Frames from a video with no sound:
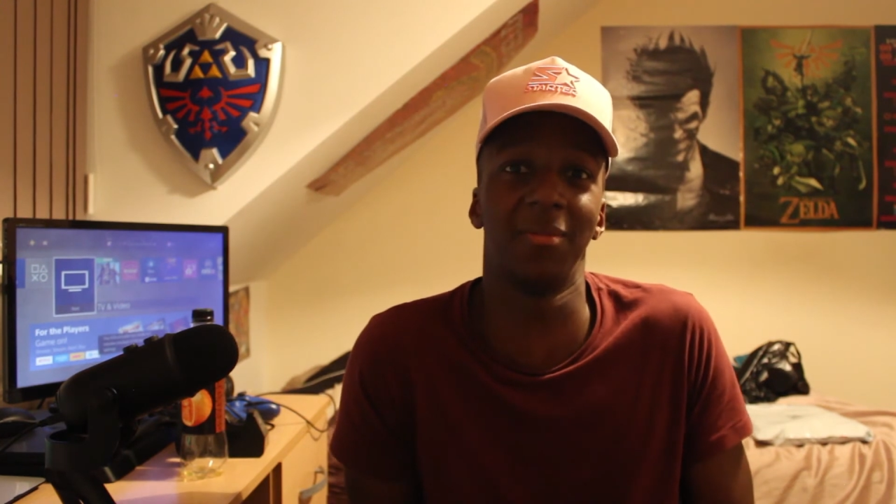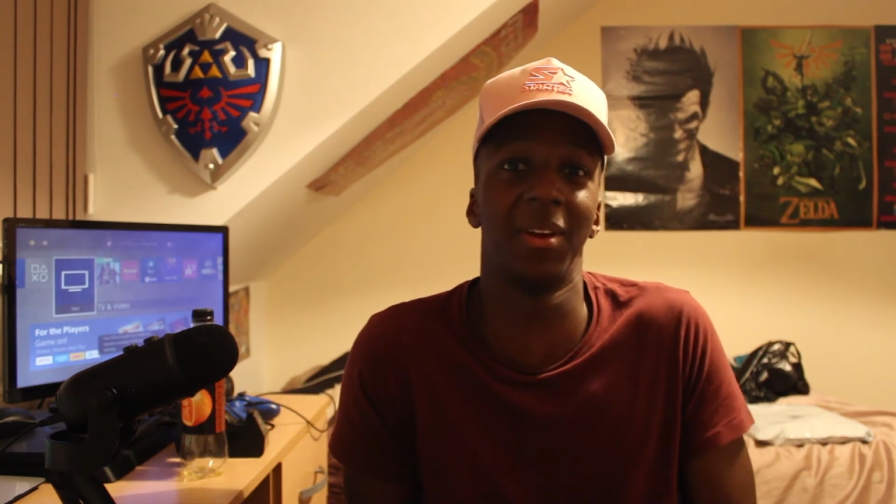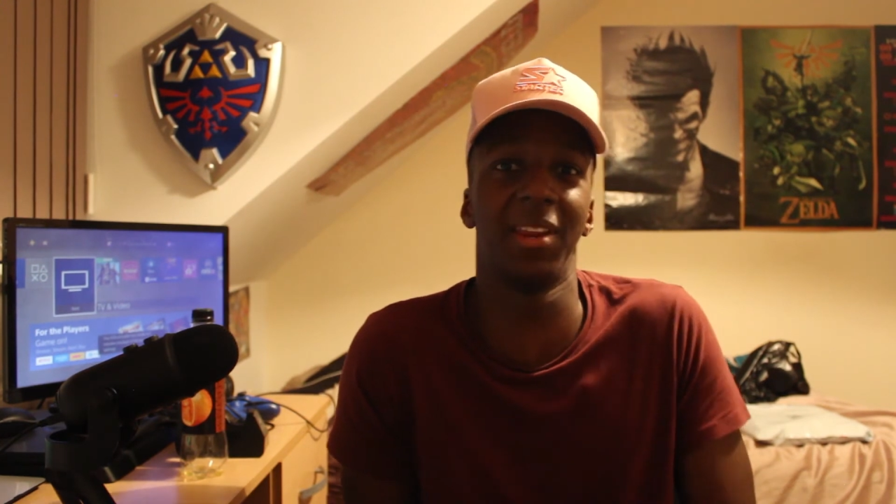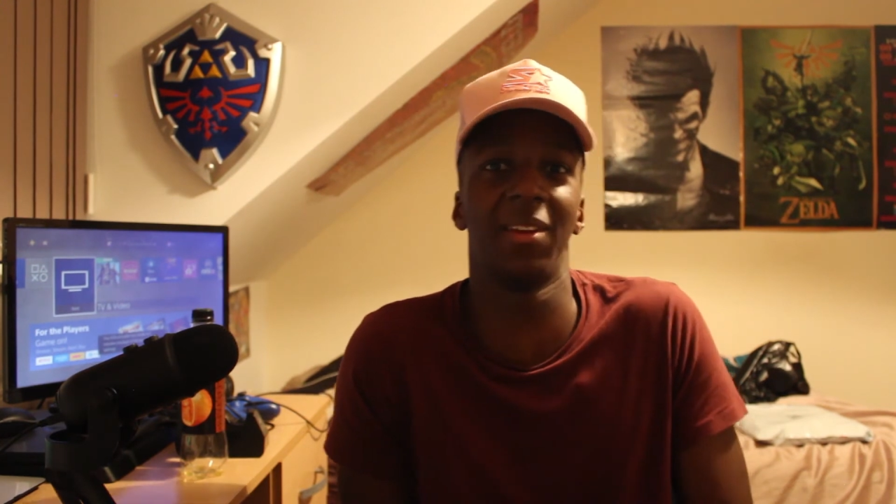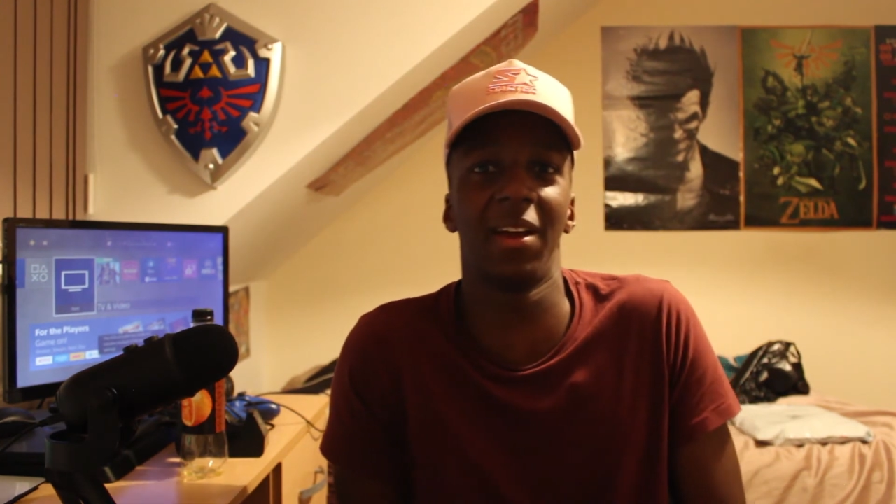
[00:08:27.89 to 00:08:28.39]

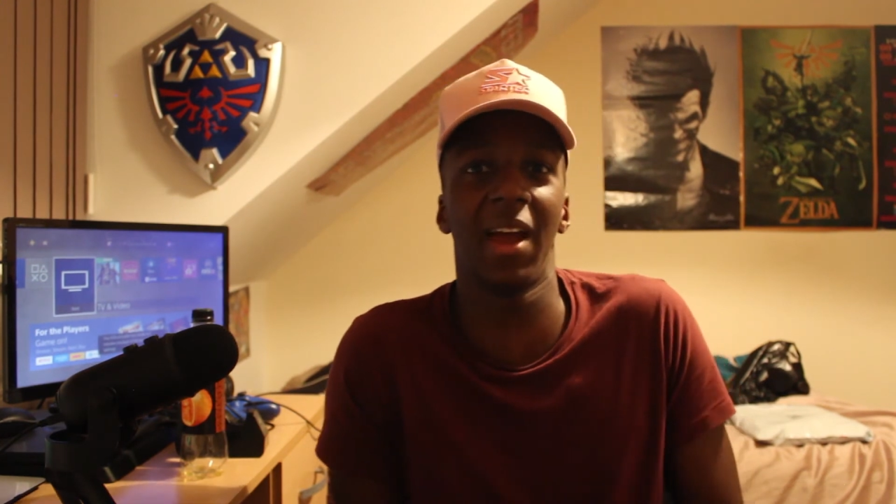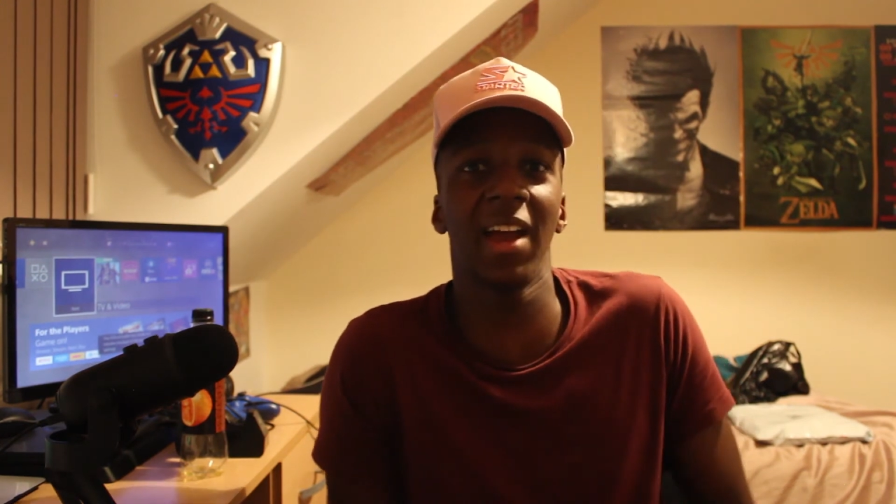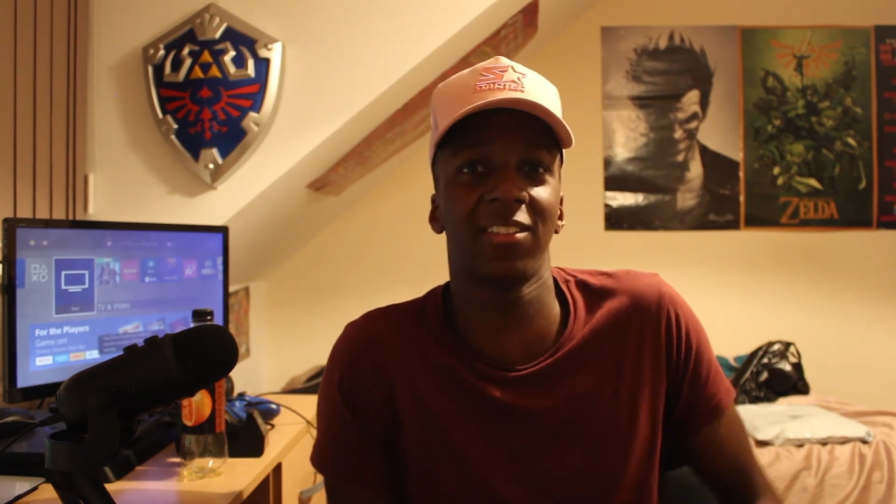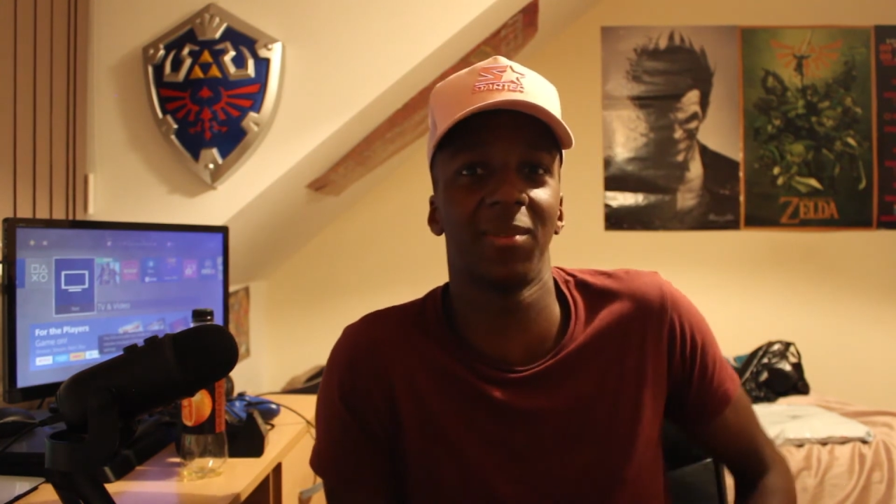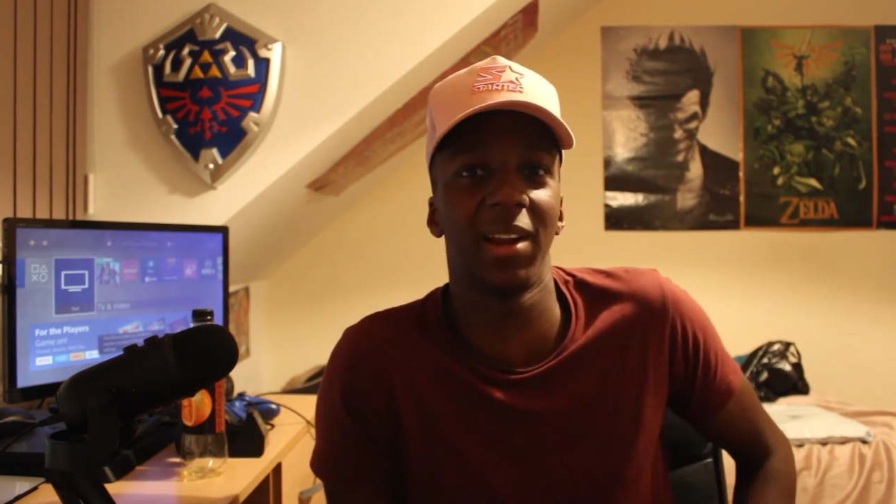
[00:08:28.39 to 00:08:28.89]
when in
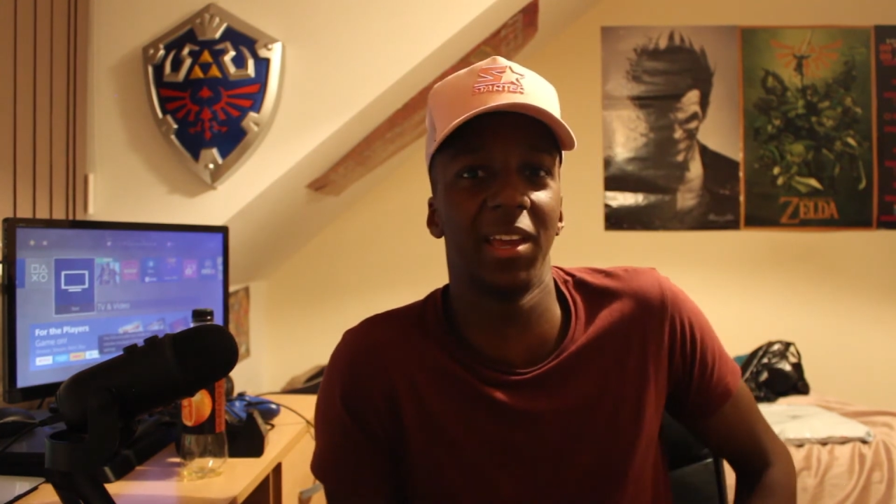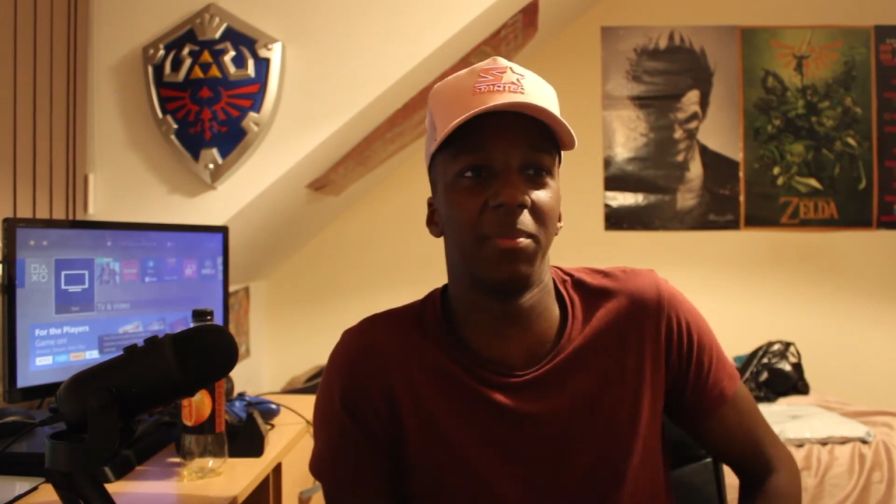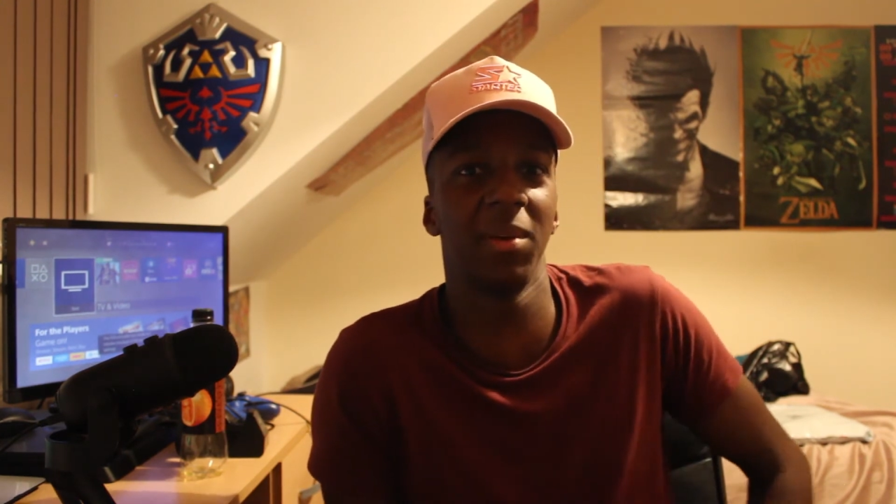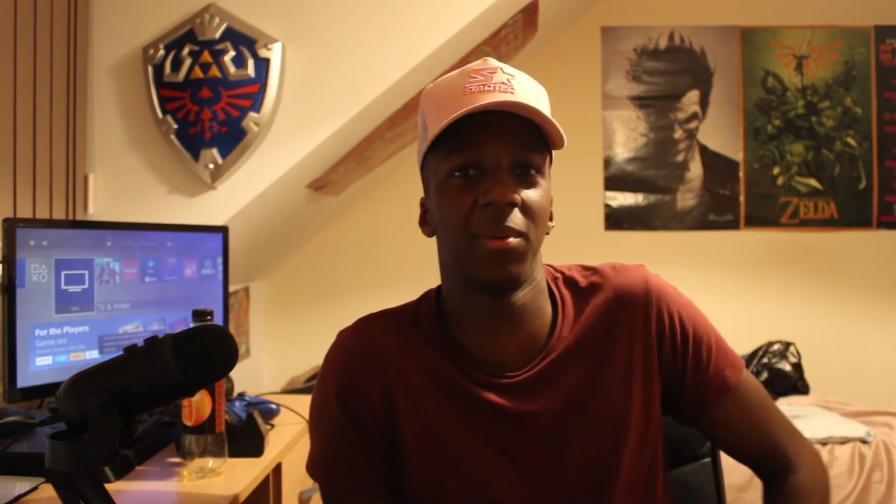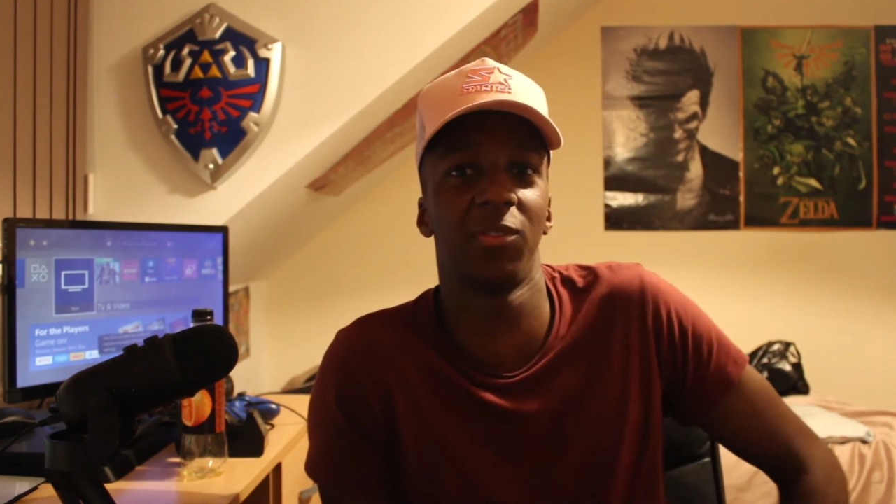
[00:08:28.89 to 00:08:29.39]
actuality
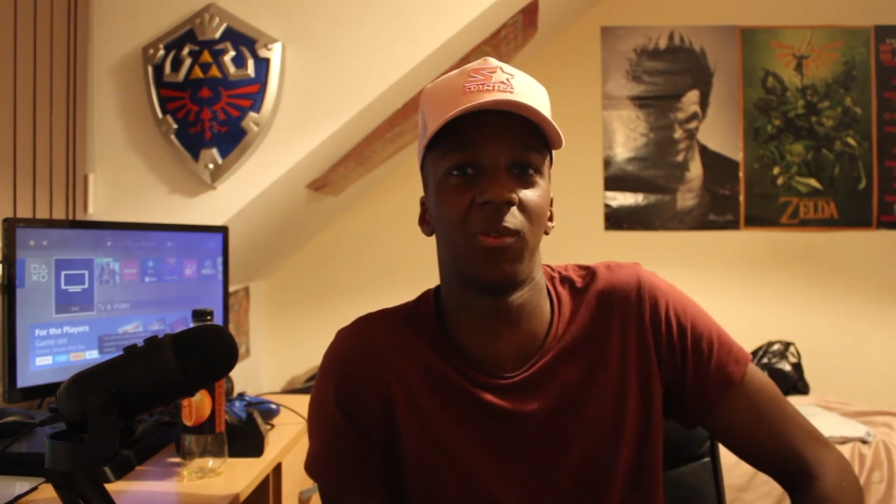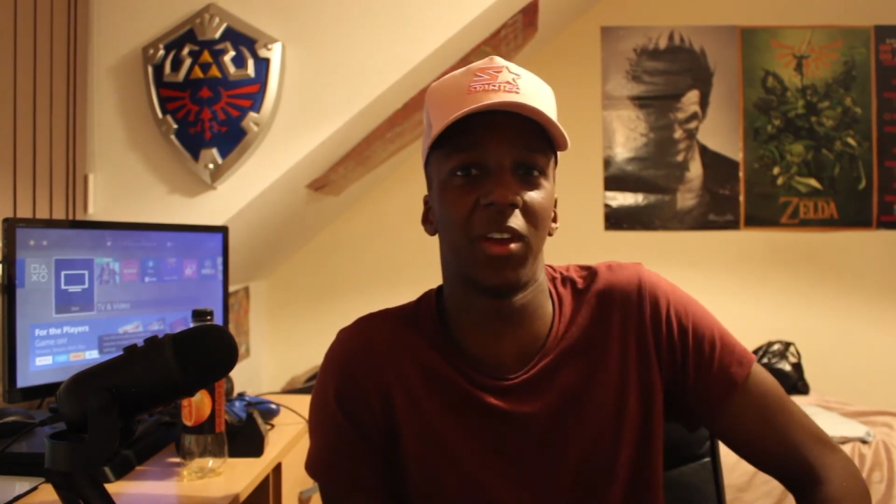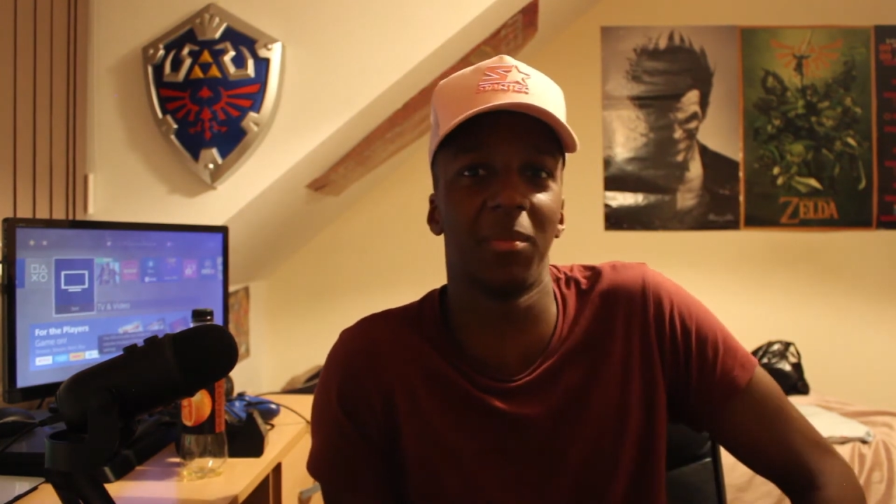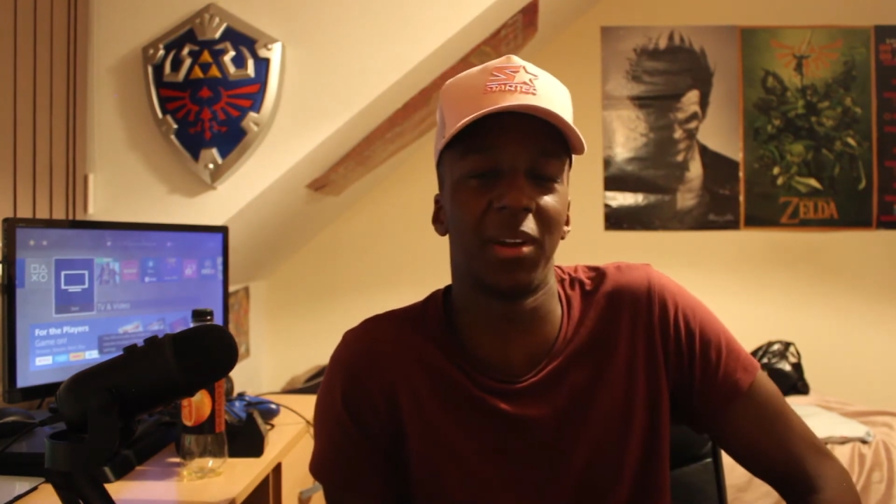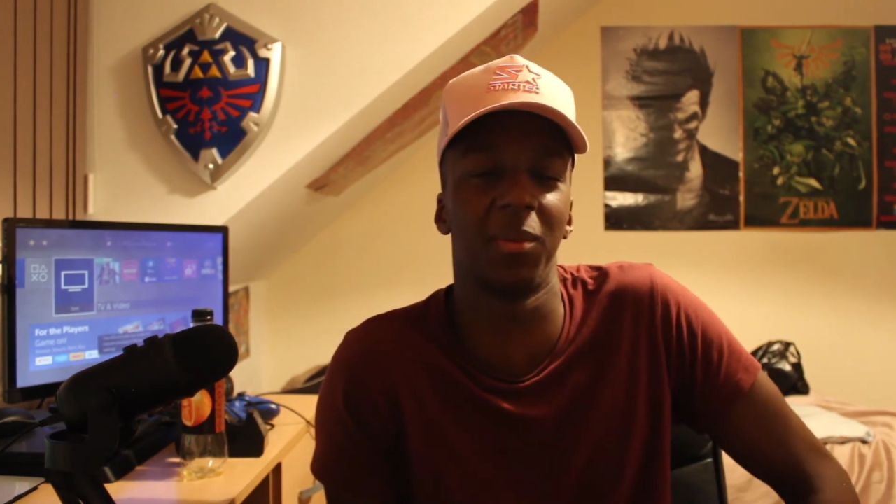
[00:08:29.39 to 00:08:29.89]
people are
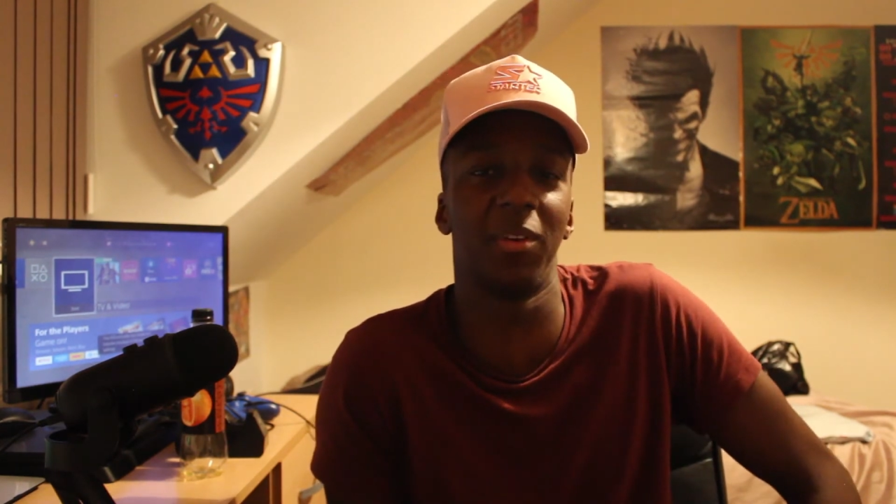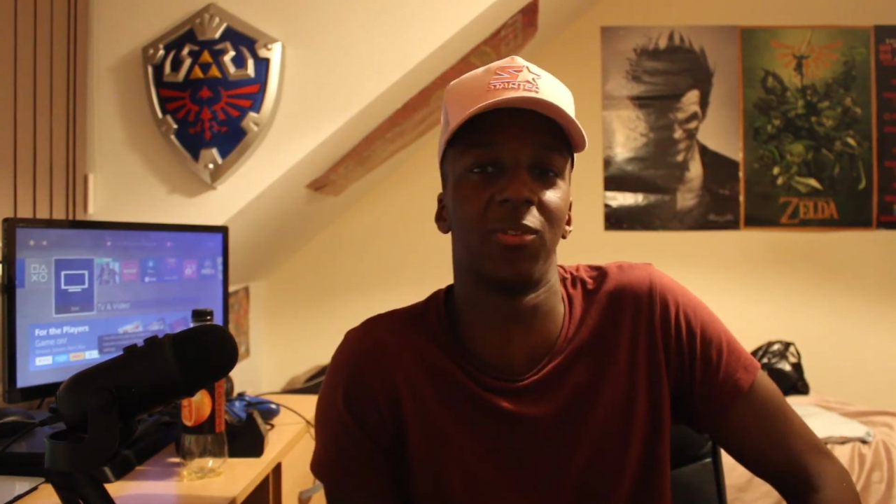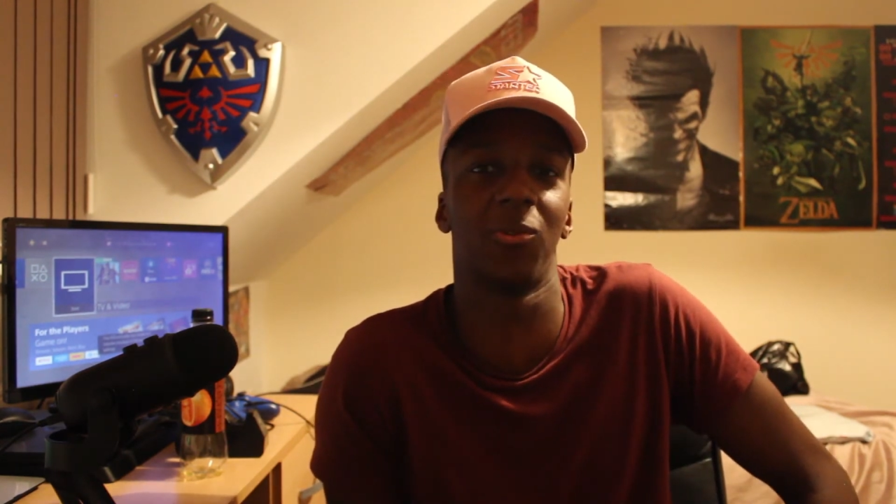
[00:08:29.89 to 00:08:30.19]
talking about the most